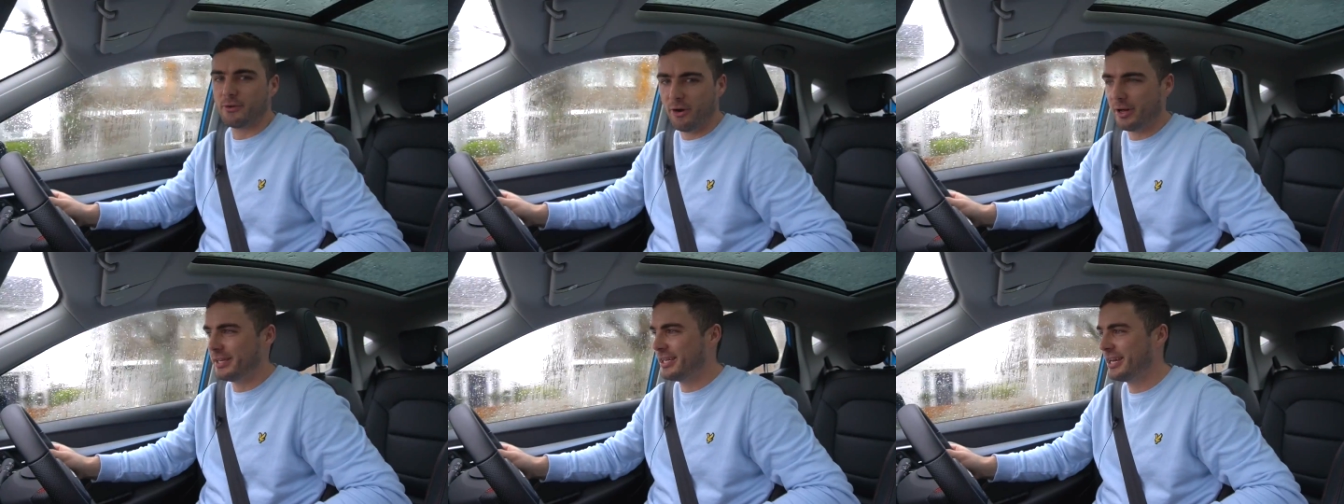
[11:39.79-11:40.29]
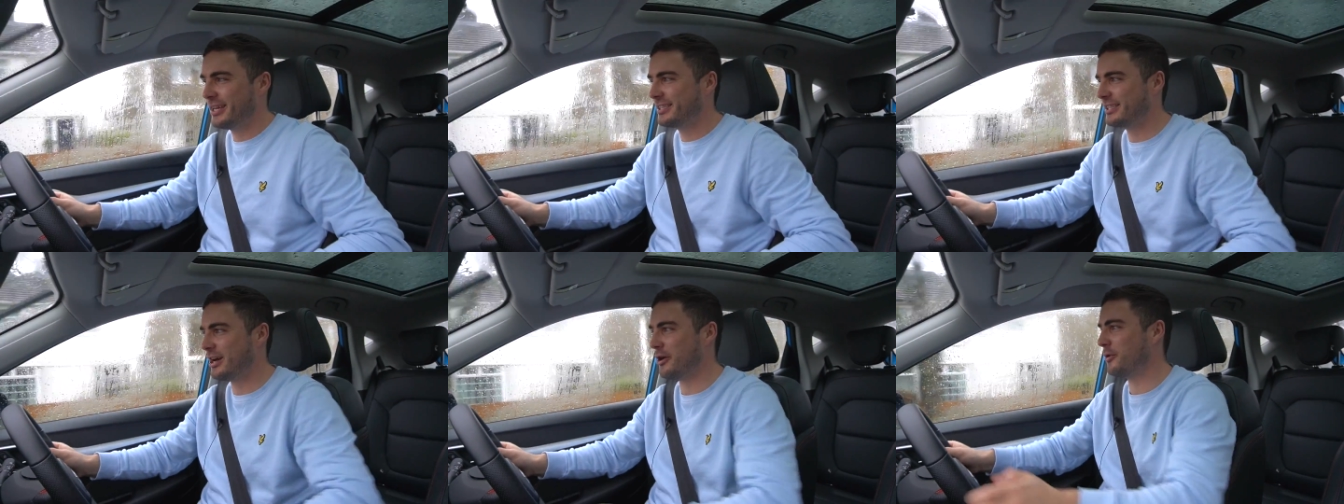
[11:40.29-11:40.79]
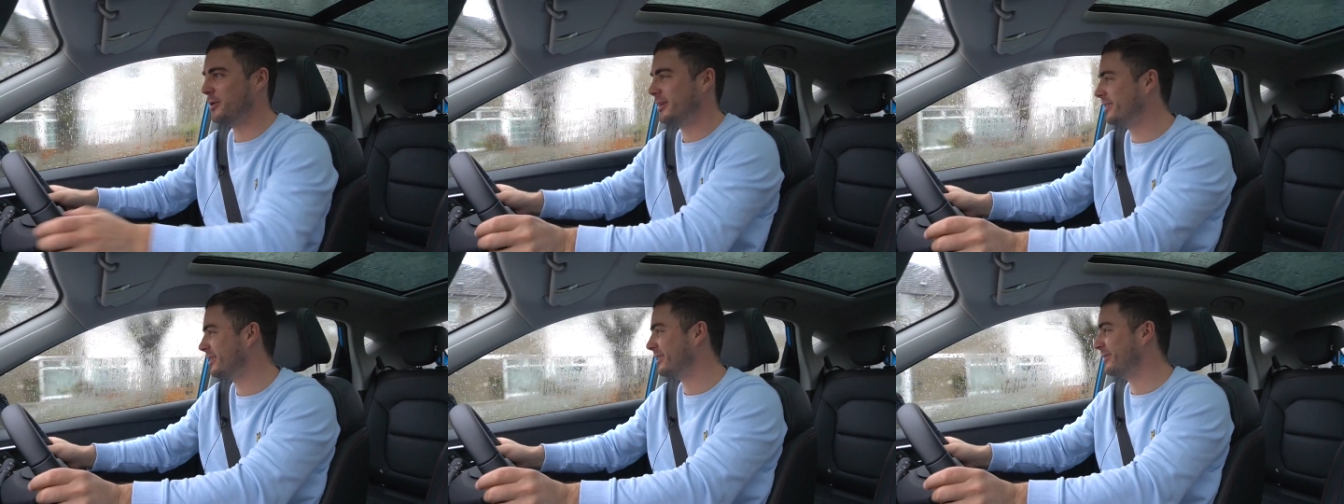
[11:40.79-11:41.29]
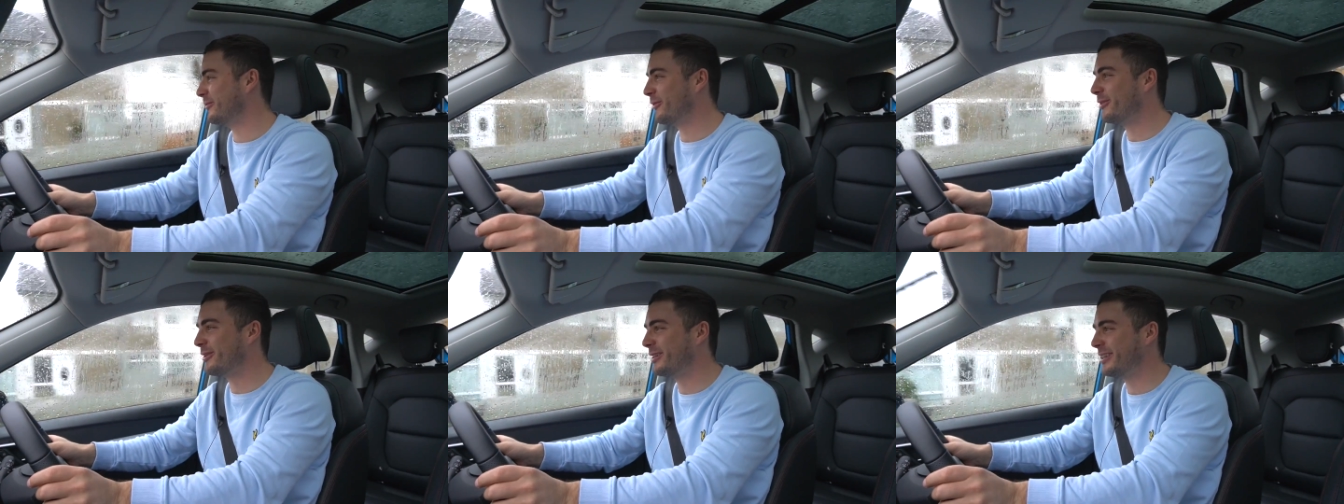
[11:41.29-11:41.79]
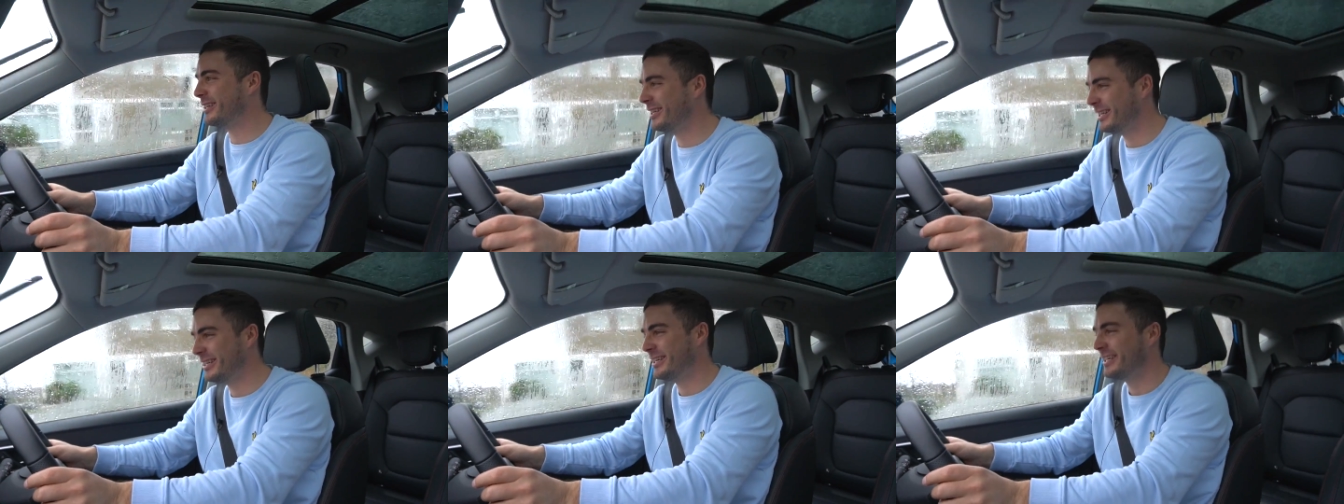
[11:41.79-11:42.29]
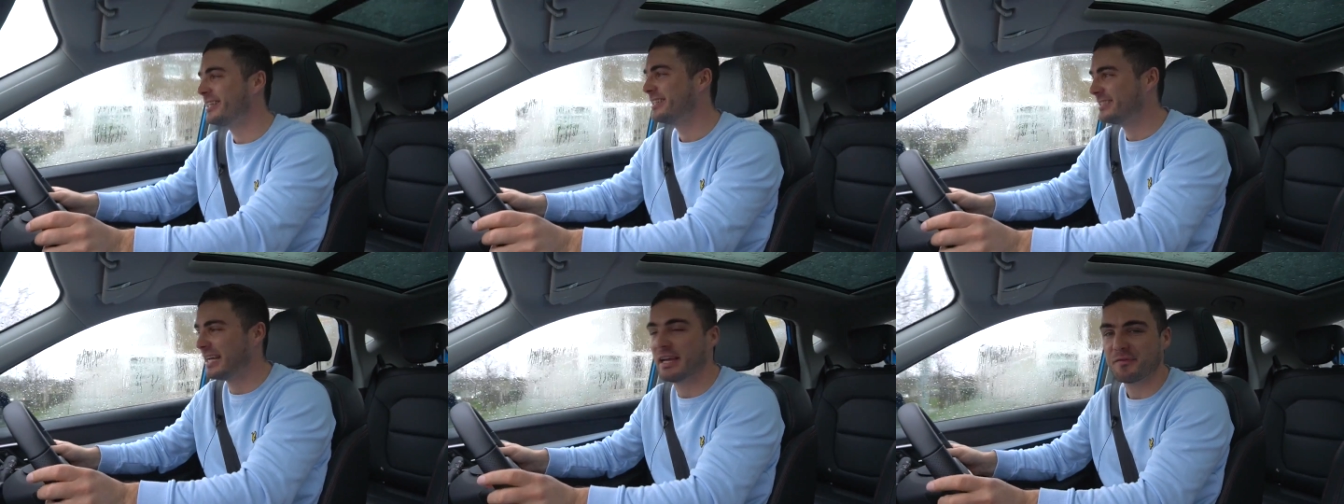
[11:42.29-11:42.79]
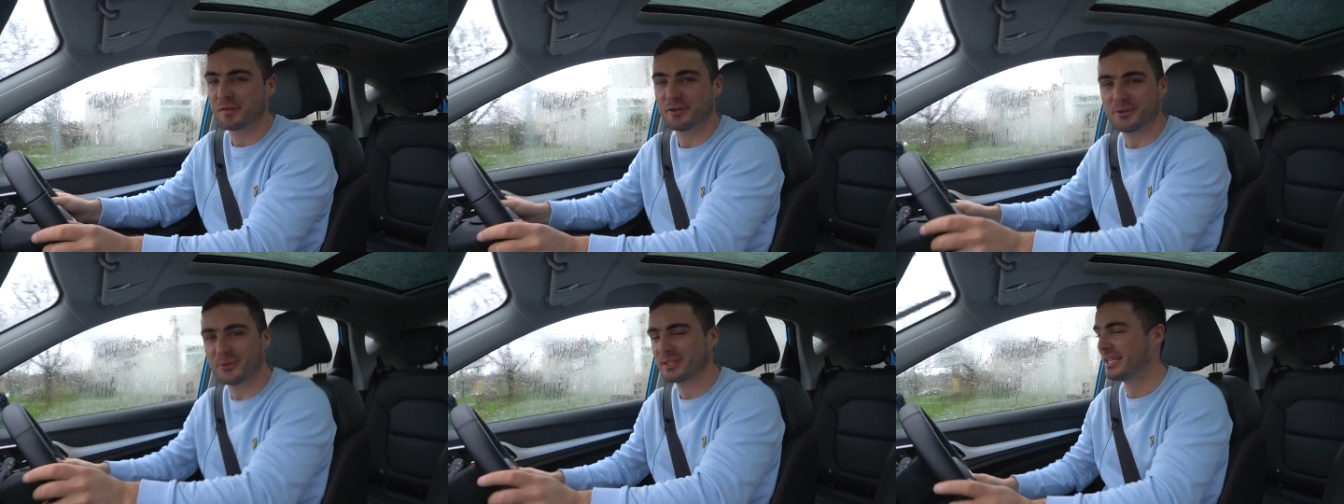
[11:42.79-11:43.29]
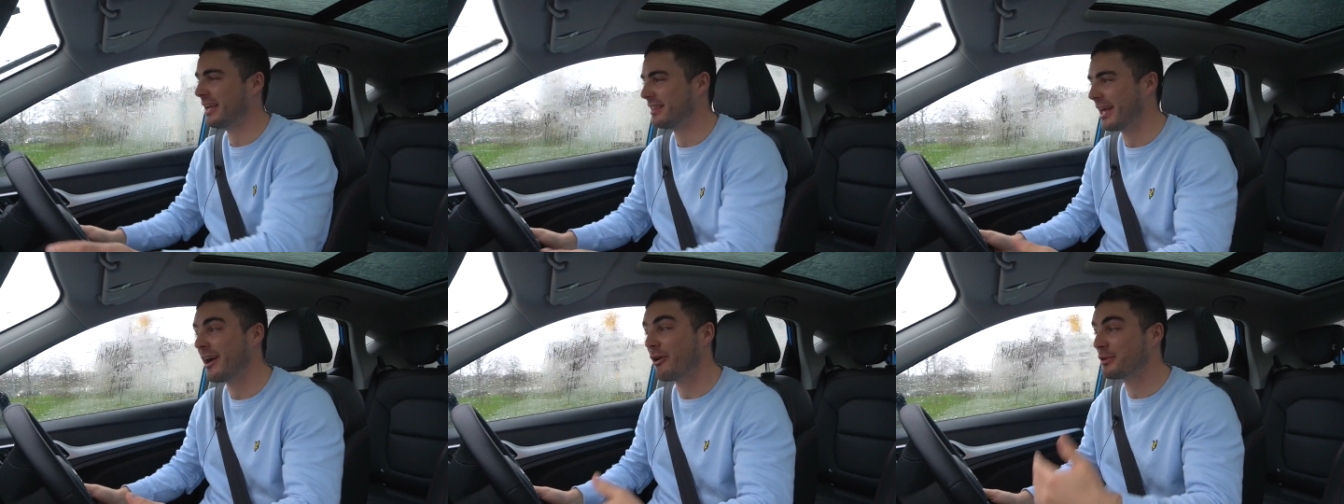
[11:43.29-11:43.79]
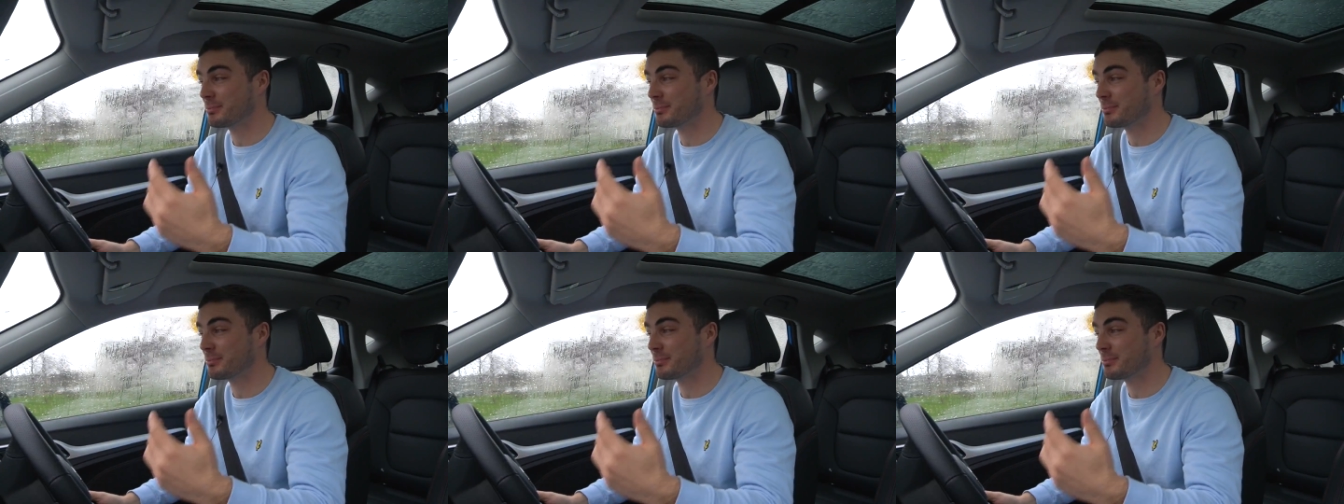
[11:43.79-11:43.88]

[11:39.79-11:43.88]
Right, so another day for the ducks out there. I was